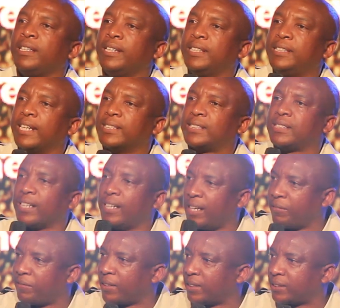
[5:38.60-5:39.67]
it has 3
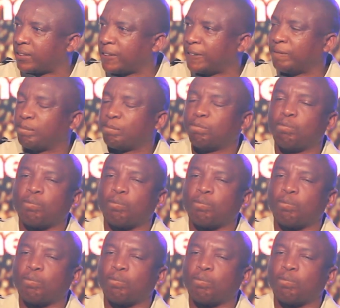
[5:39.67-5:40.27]
levels.